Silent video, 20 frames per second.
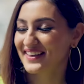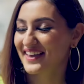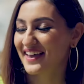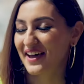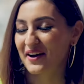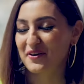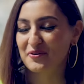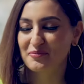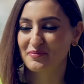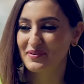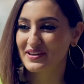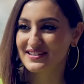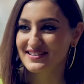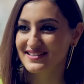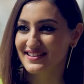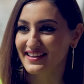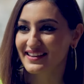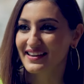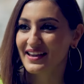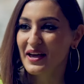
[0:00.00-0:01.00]
How
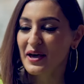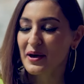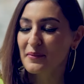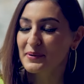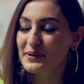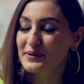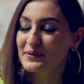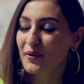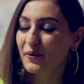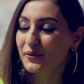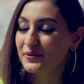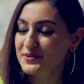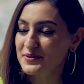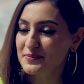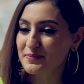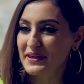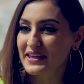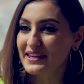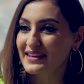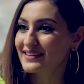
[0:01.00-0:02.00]
amazing. But also
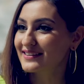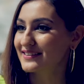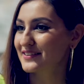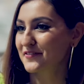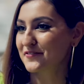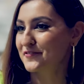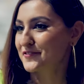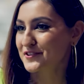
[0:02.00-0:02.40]
being the